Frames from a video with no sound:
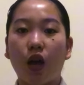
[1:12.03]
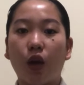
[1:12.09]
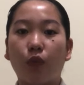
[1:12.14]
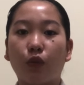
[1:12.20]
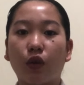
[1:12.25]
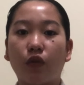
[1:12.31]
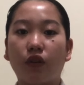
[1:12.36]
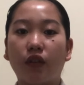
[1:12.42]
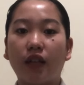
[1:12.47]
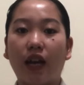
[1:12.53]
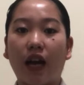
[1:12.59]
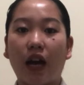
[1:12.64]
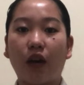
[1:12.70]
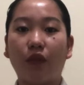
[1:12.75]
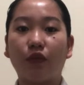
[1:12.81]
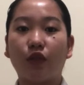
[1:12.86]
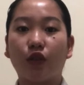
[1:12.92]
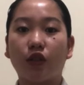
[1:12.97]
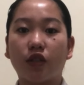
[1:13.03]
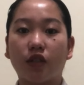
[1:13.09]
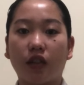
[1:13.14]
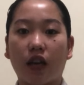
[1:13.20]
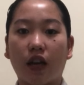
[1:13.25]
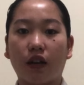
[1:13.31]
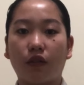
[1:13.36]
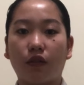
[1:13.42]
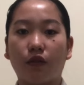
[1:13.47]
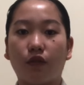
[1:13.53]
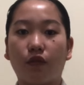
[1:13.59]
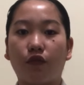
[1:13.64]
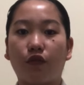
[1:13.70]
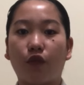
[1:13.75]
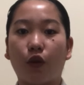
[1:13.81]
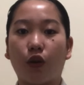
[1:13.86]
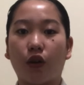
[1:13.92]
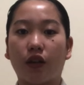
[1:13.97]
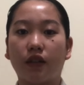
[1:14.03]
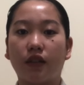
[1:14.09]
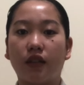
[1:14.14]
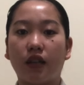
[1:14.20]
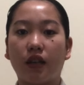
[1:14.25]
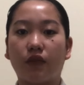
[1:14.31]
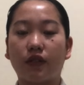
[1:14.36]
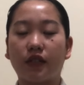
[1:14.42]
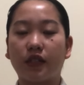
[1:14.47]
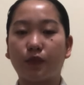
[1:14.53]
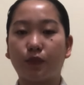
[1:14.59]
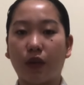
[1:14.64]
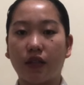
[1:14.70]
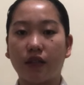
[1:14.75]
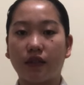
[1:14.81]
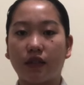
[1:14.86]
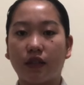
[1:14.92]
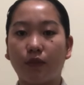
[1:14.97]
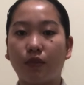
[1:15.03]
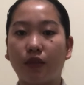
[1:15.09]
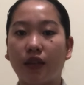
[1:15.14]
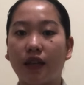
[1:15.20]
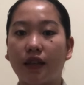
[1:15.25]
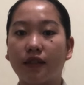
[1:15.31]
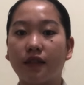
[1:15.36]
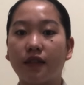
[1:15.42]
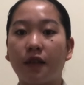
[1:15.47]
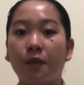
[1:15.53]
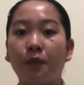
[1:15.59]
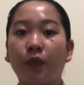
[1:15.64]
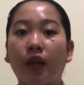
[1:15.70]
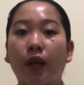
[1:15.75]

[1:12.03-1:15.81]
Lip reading: we will have to check for the responsiveness